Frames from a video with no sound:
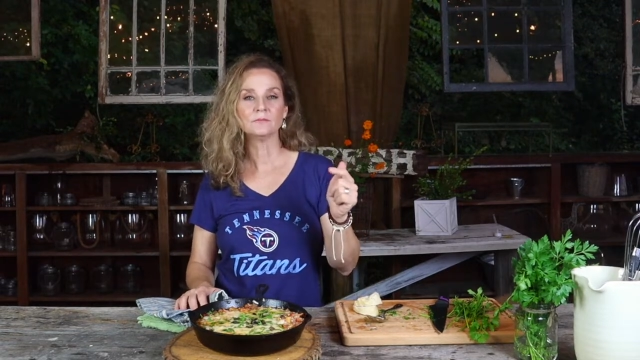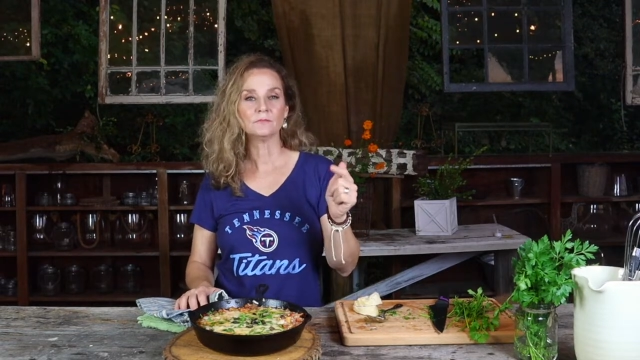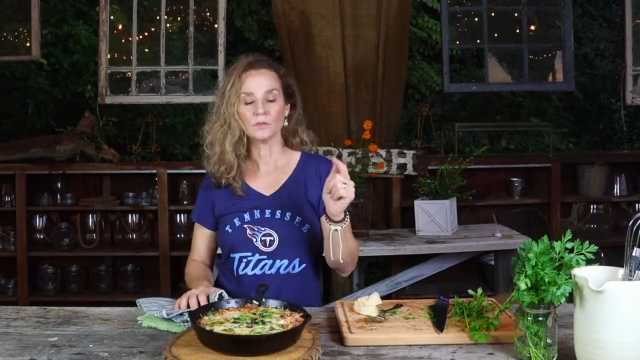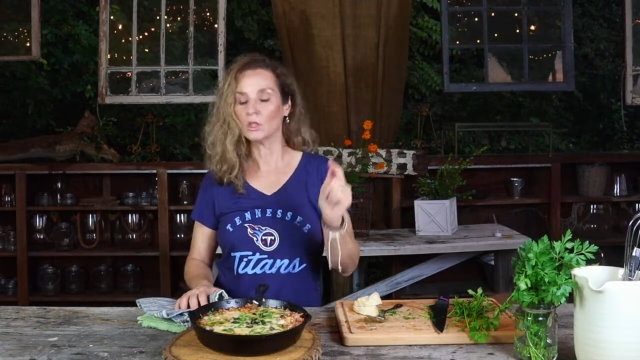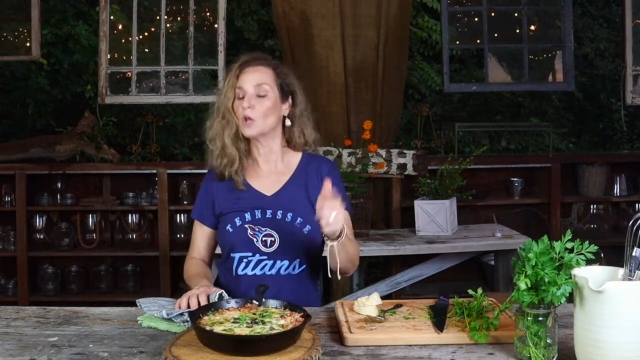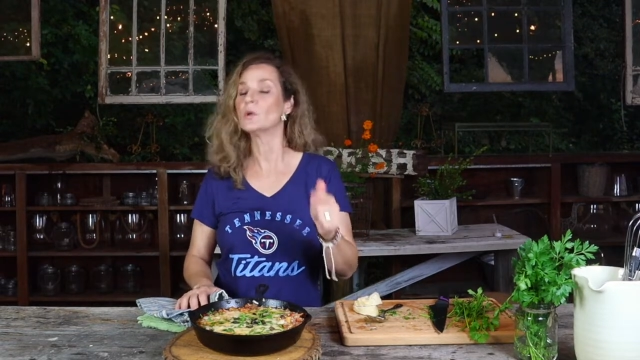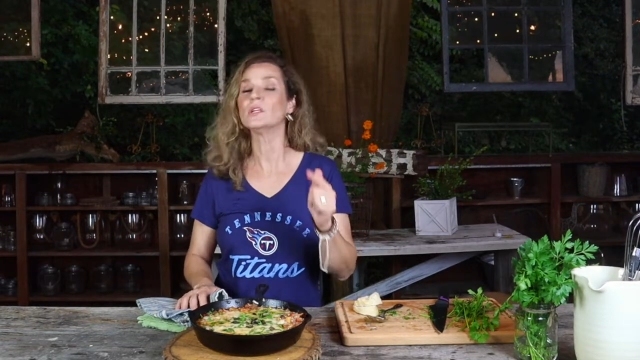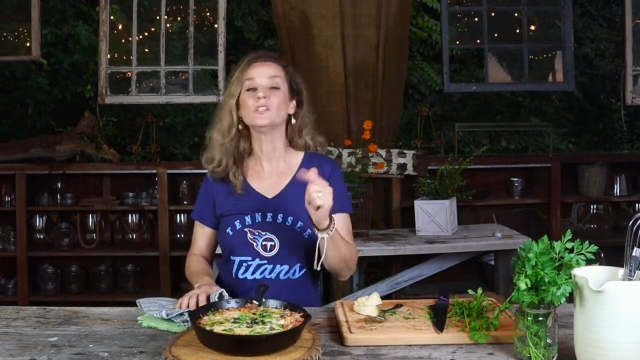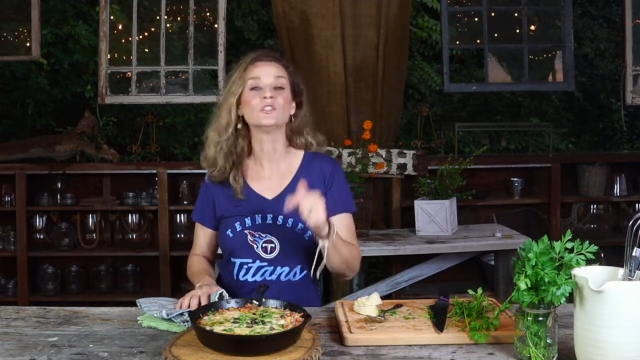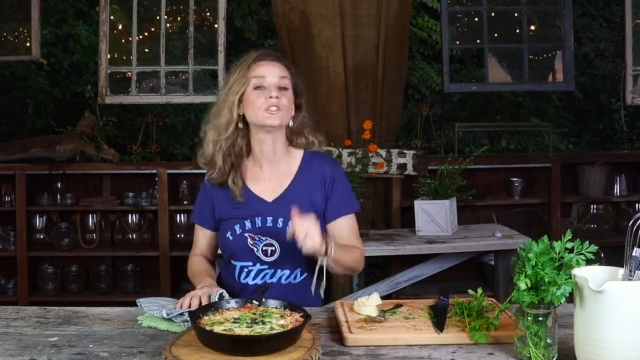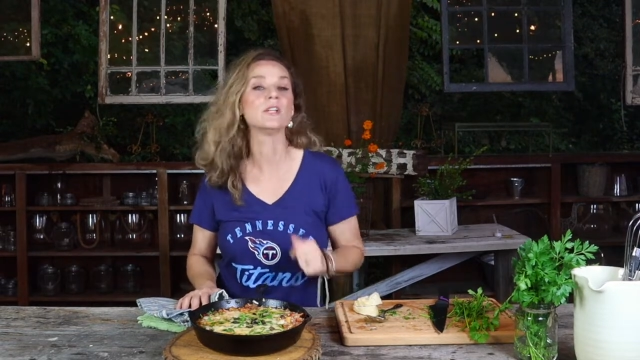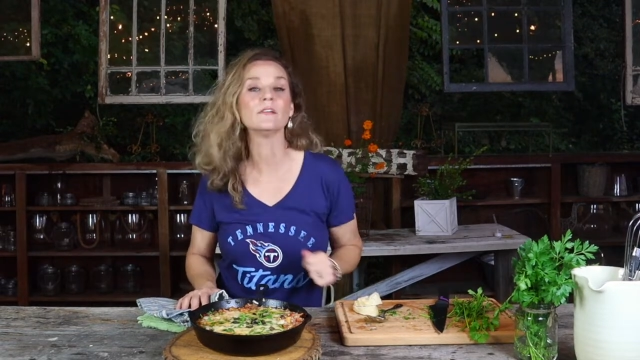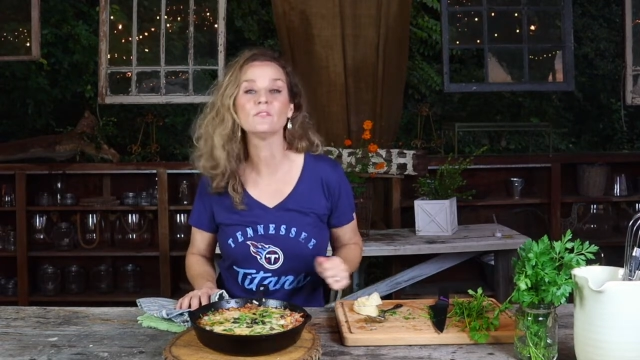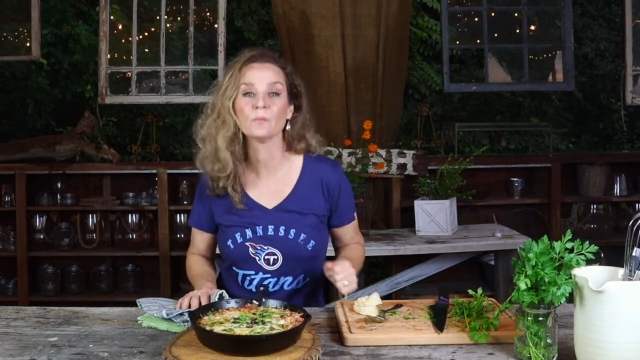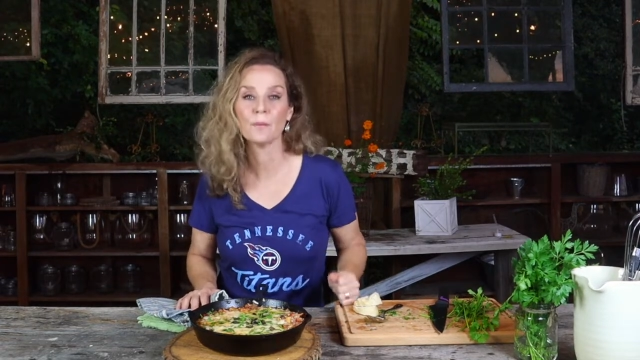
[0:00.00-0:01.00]
loaded
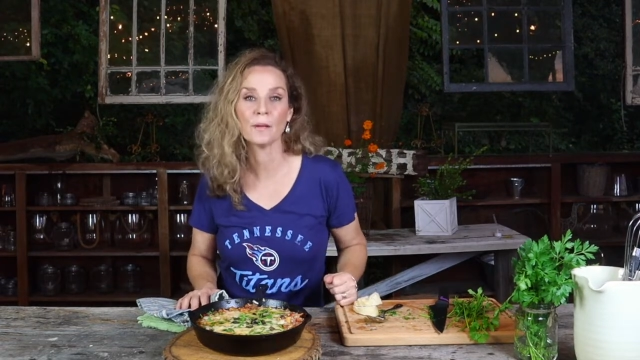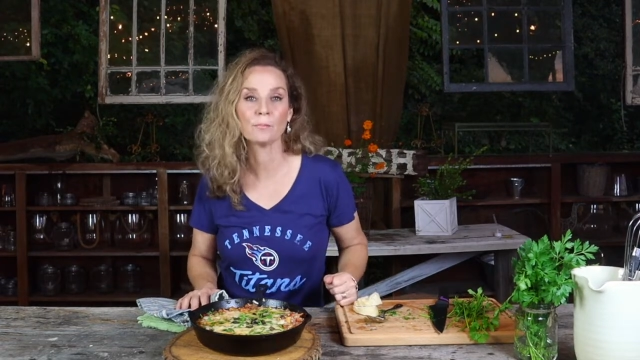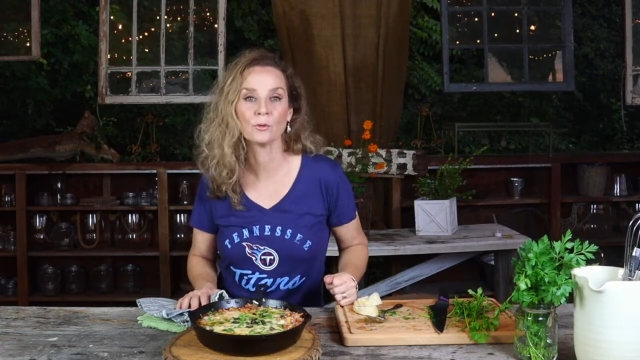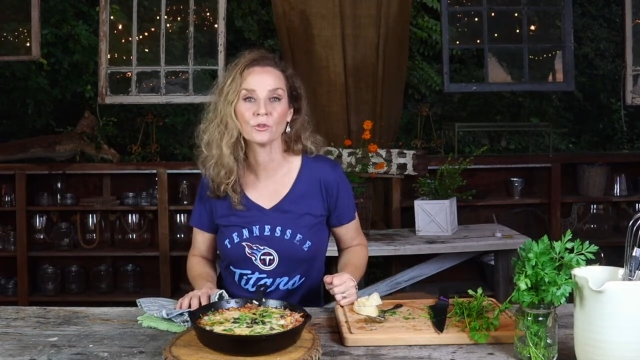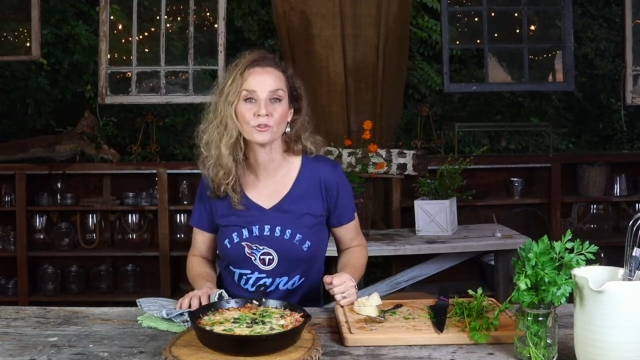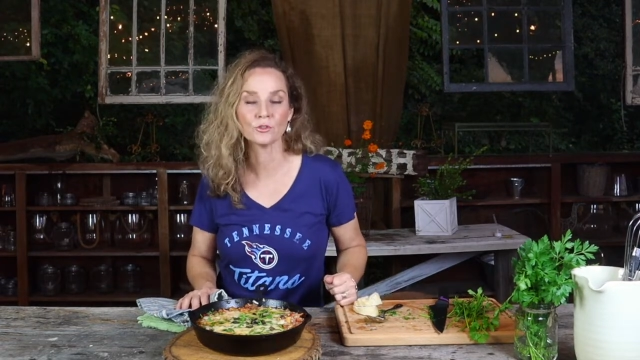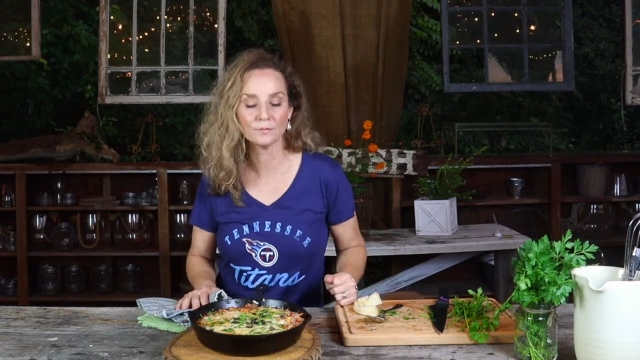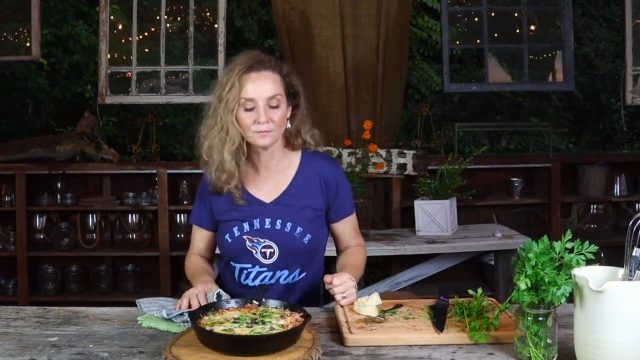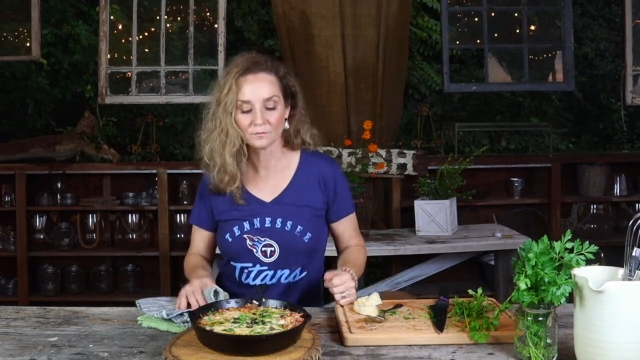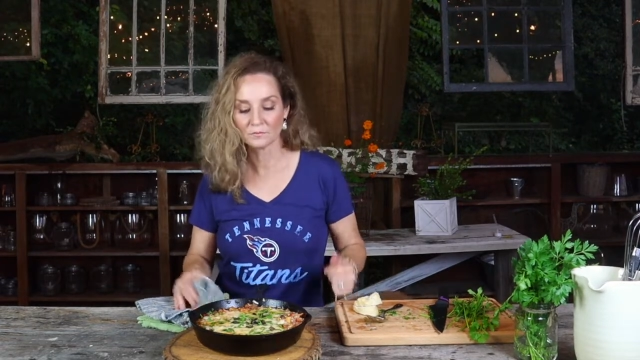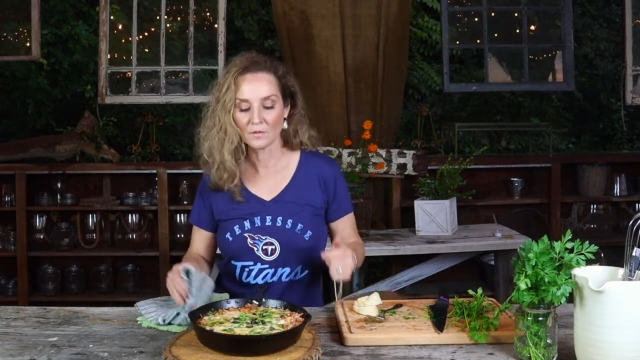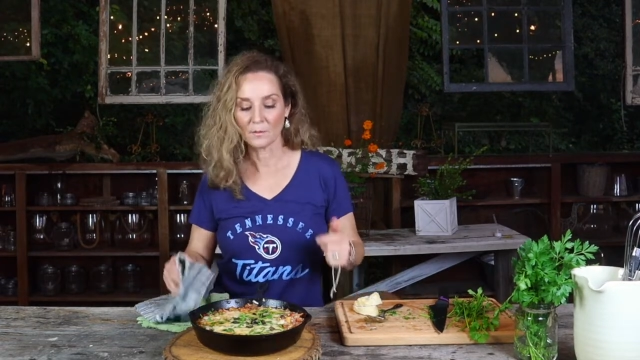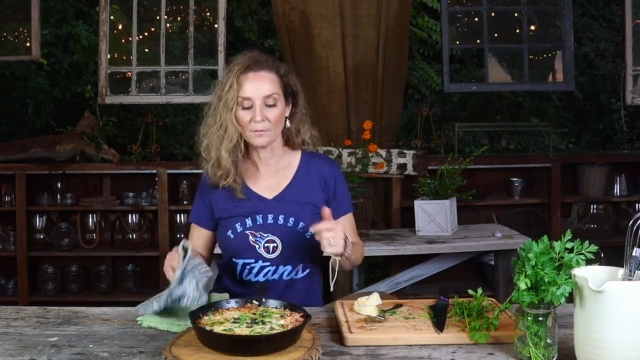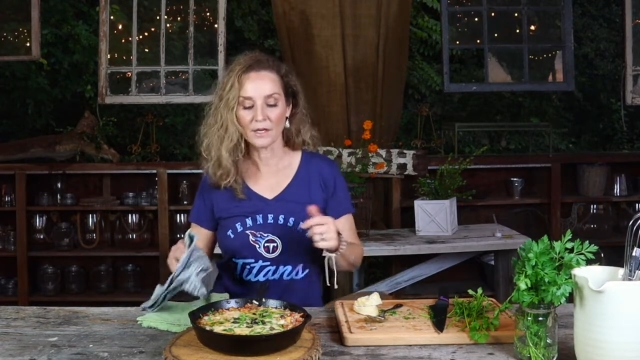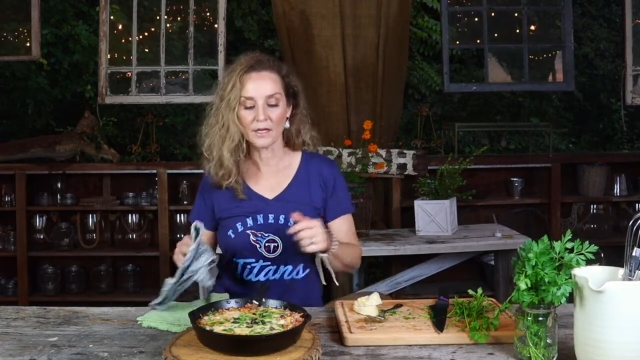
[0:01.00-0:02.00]
stuffed peppers,
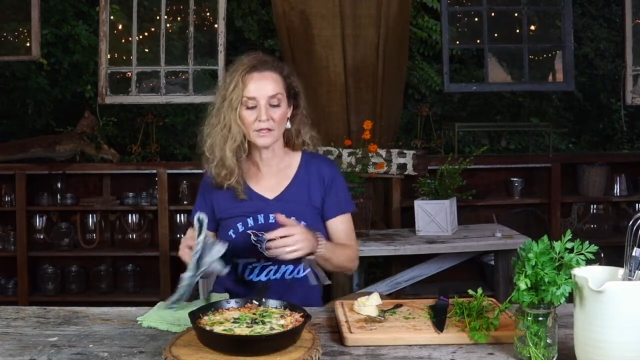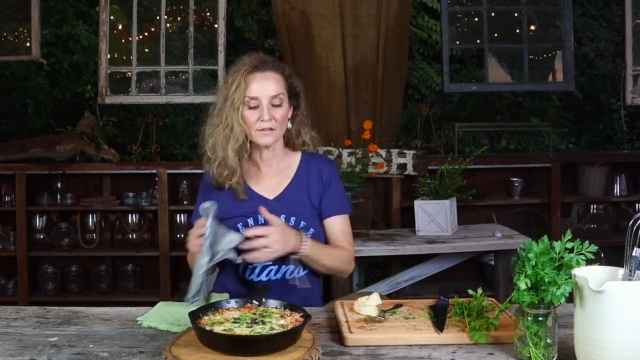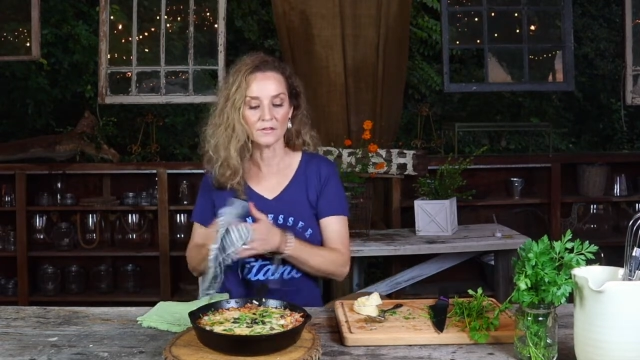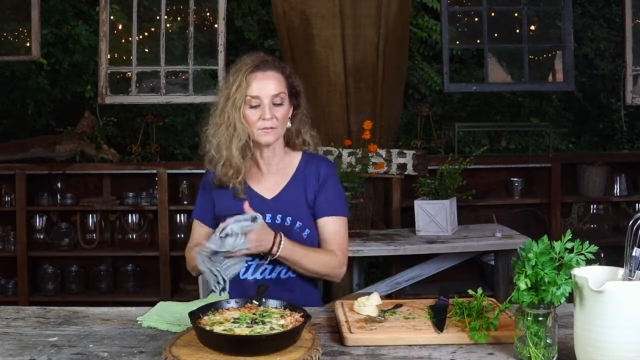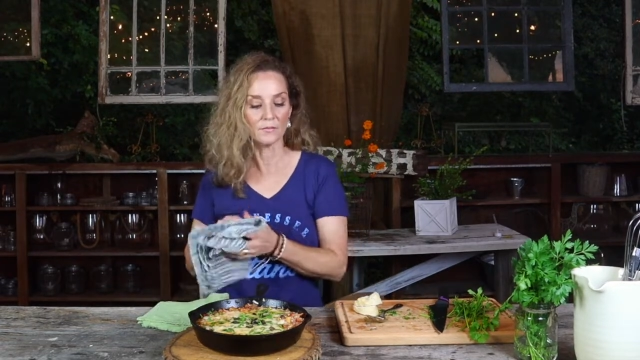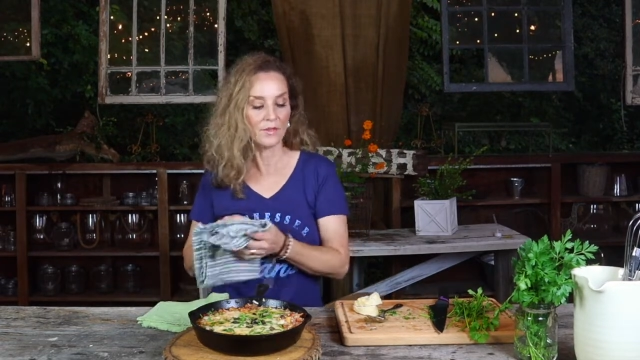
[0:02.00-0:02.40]
because